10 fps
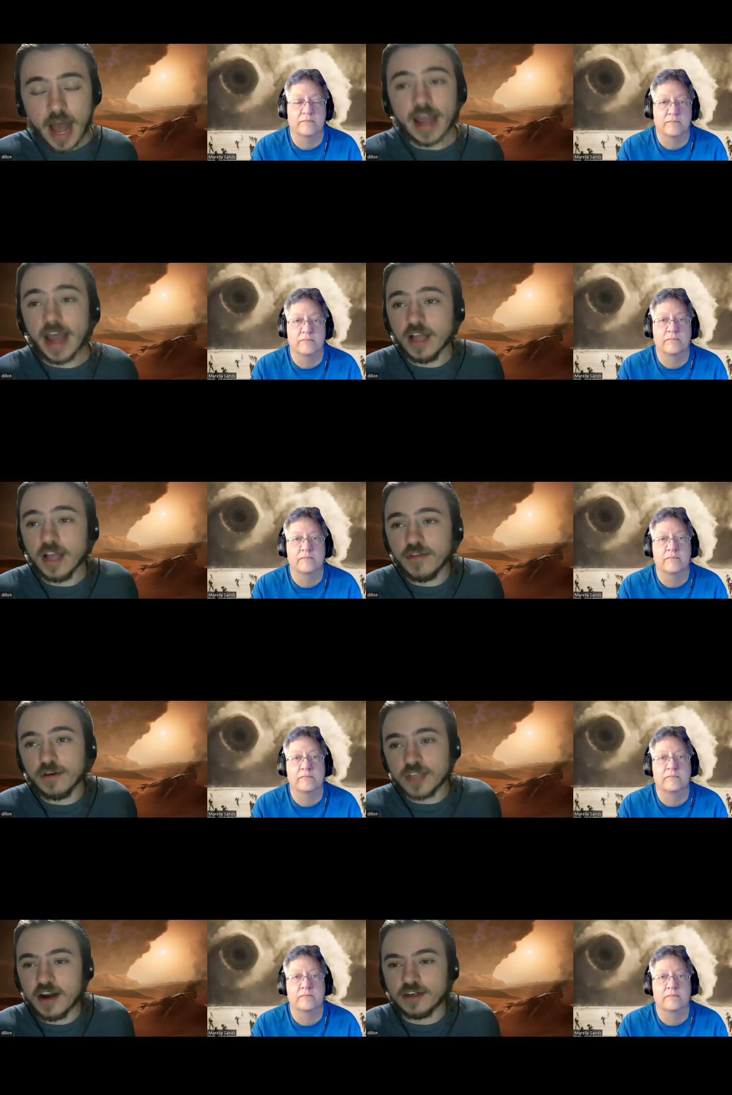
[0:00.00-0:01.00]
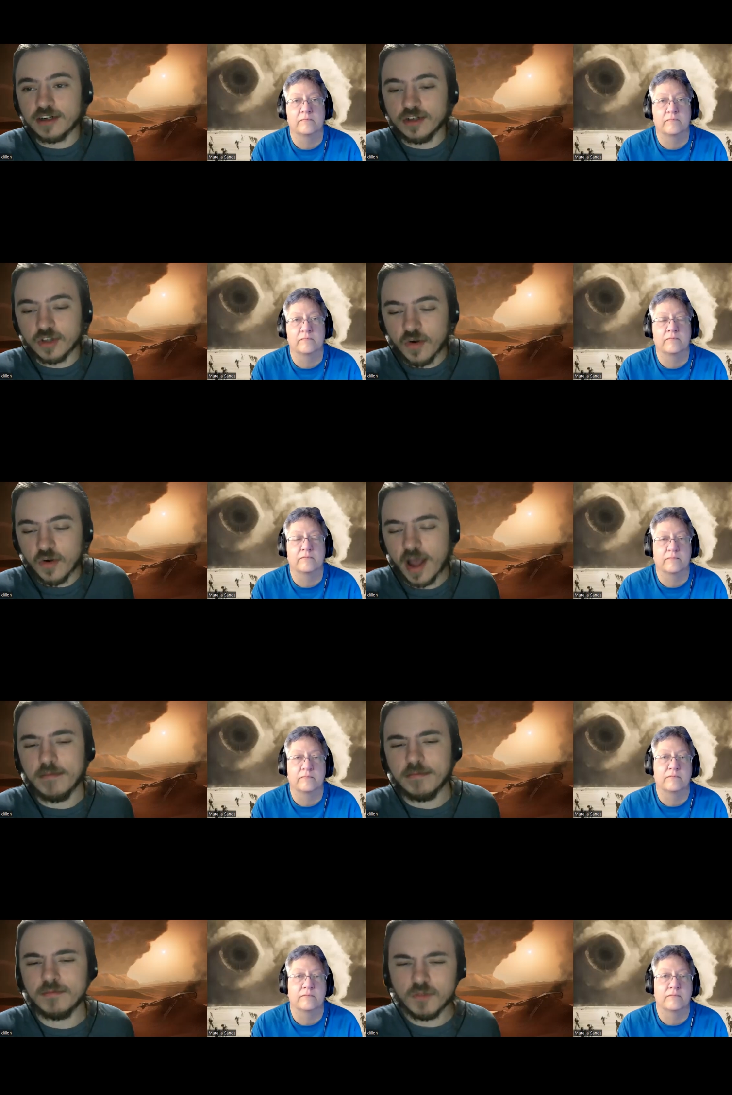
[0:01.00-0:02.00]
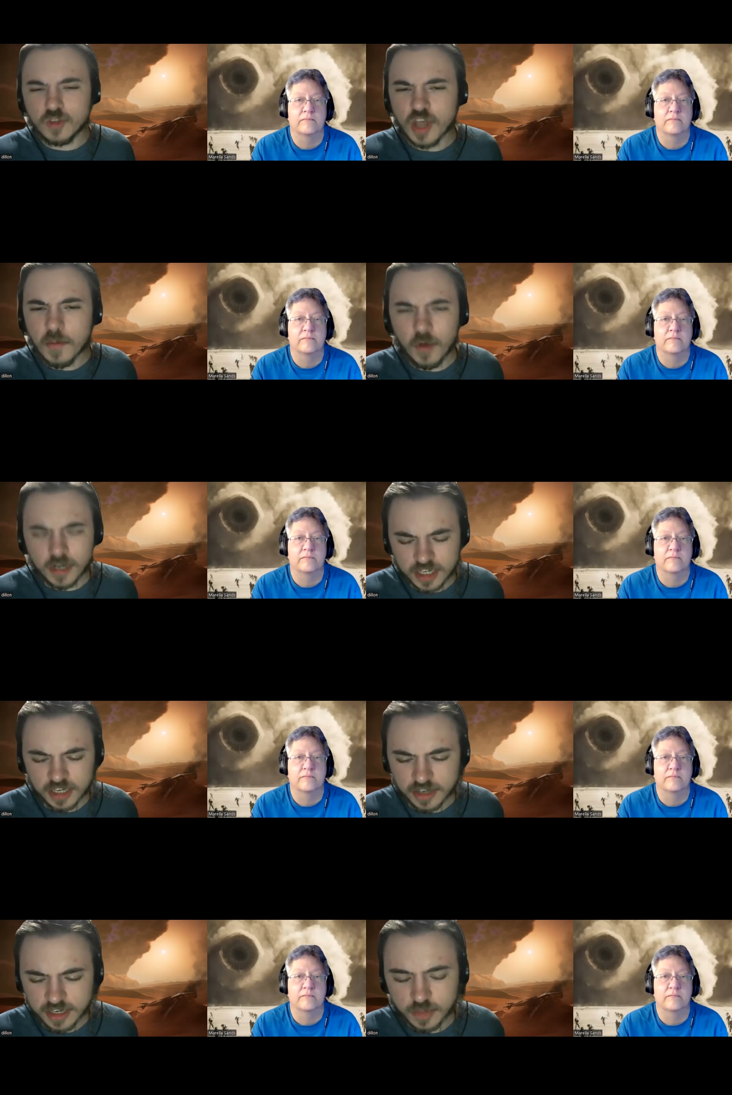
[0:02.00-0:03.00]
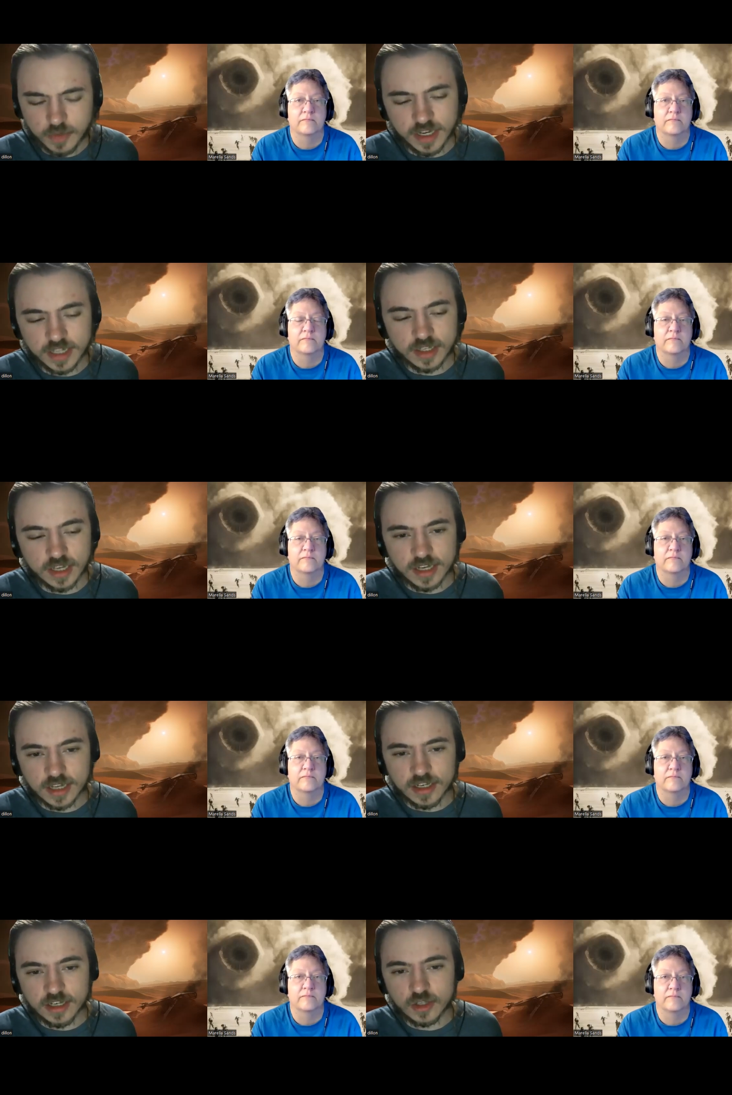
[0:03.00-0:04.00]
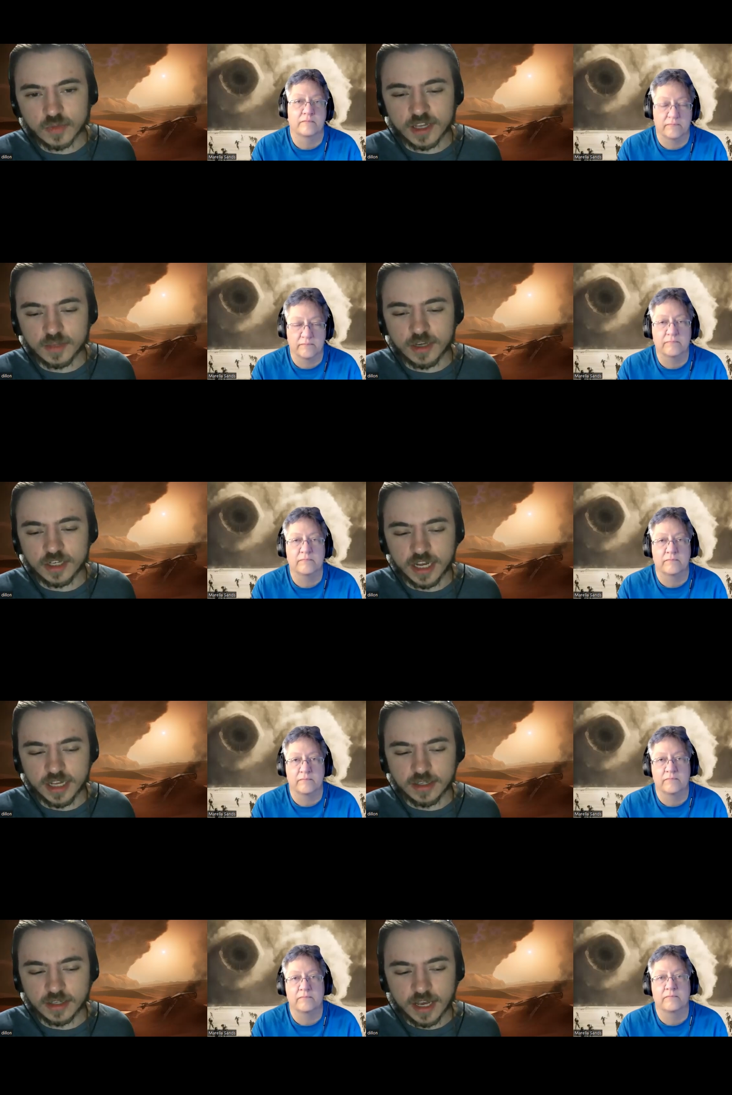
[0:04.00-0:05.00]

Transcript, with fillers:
Speaker 1: I, I love those characters, so I'm somewhat curious, but it's it doesn't interest me as much as